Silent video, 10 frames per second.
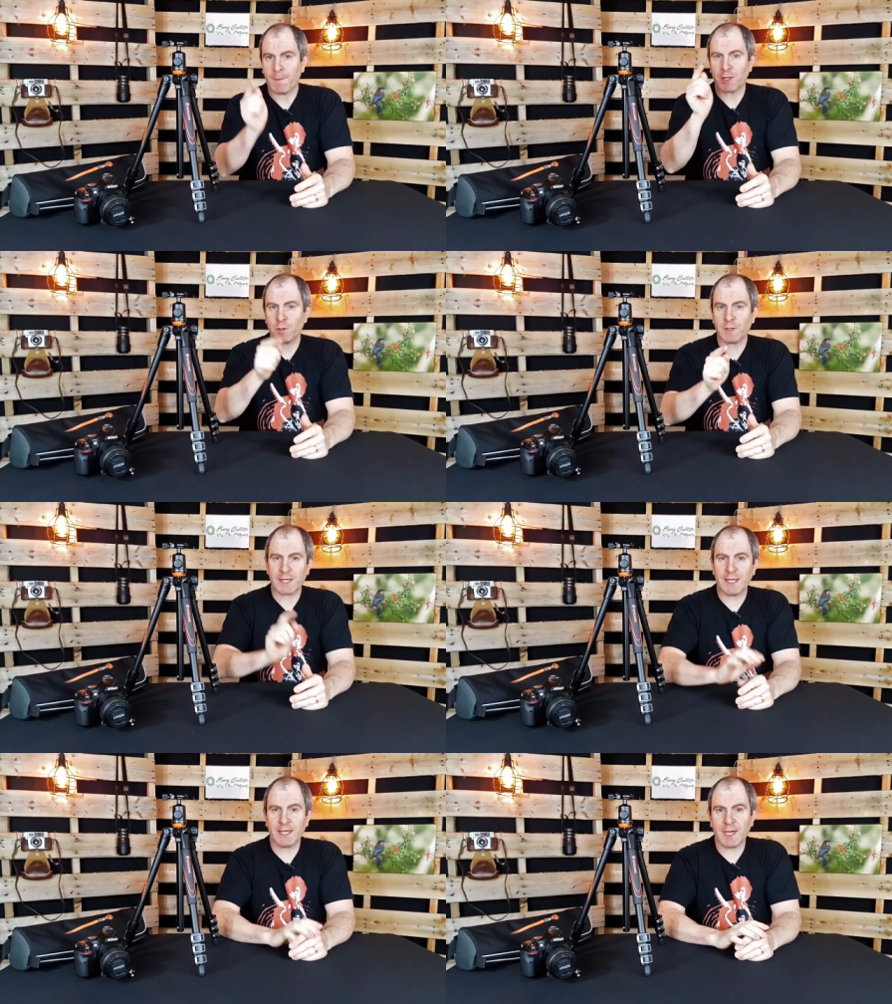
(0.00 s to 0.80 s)
but you are
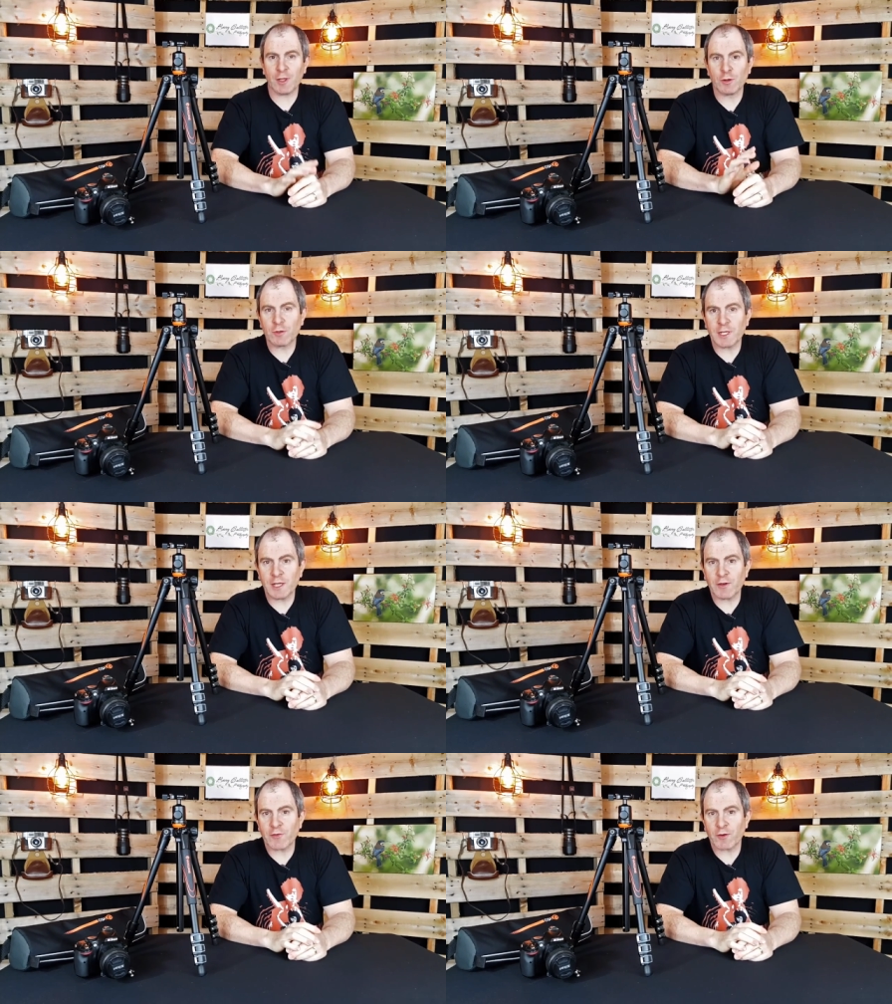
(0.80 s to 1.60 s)
here
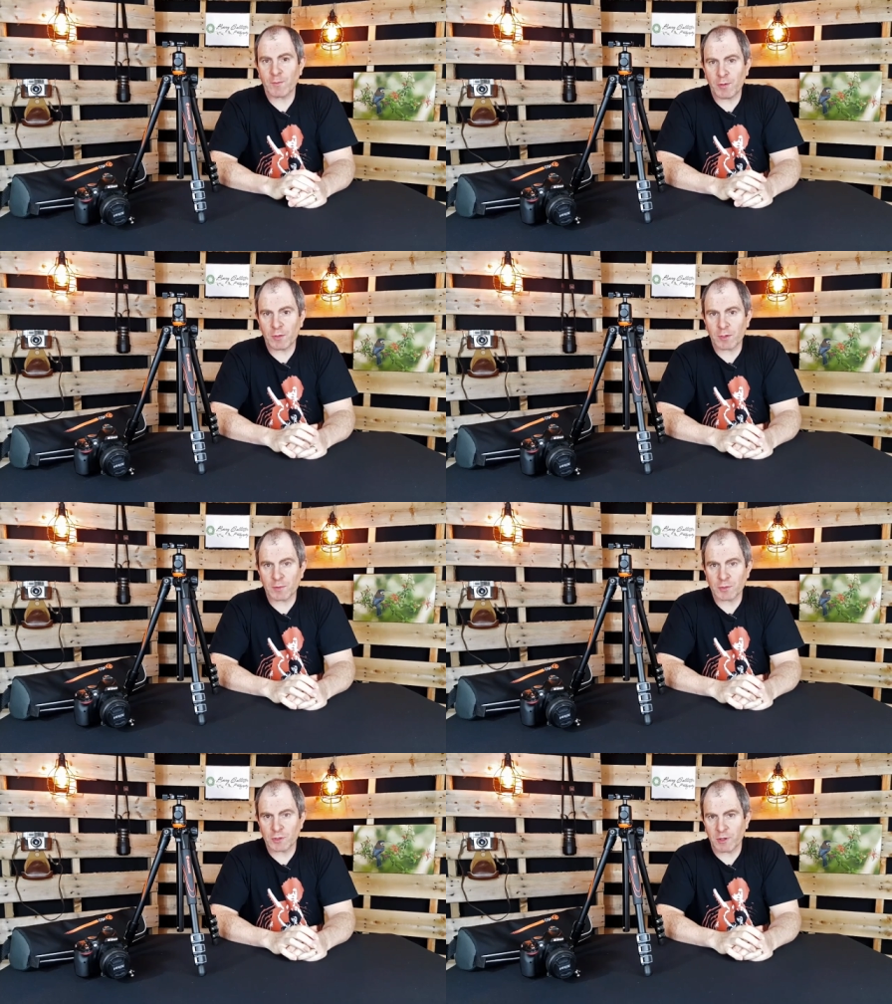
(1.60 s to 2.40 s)
looking for a
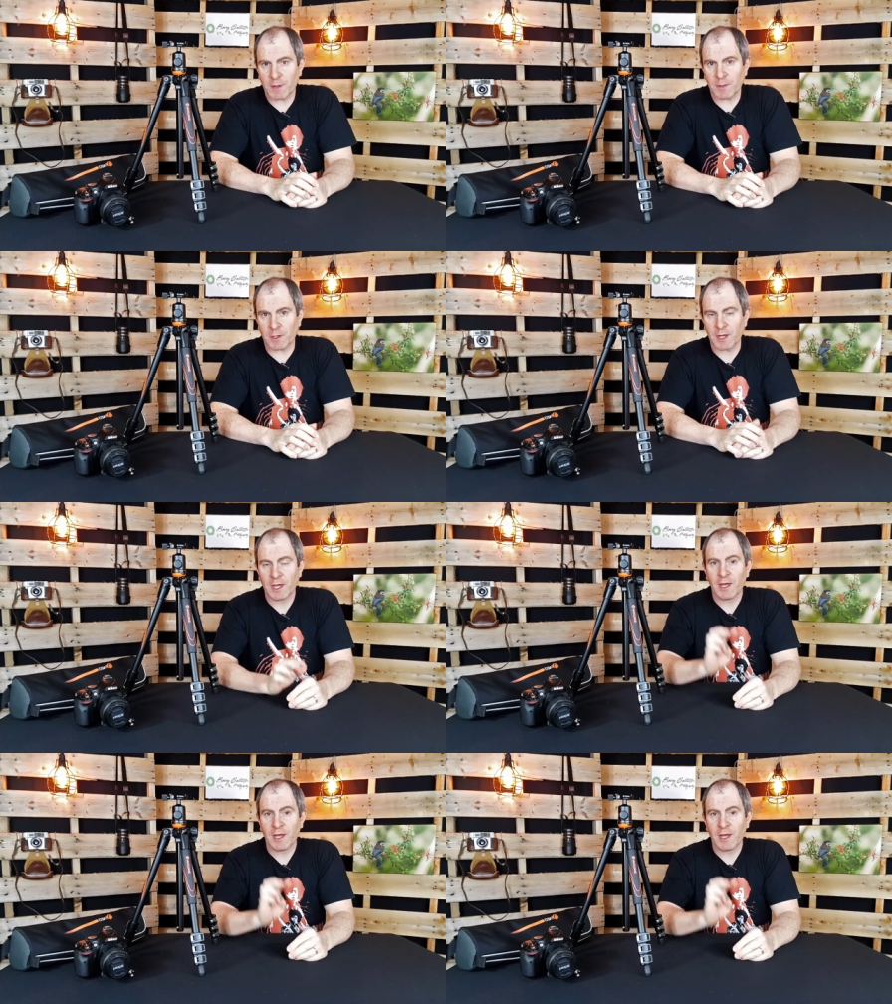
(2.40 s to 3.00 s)
portable tripod.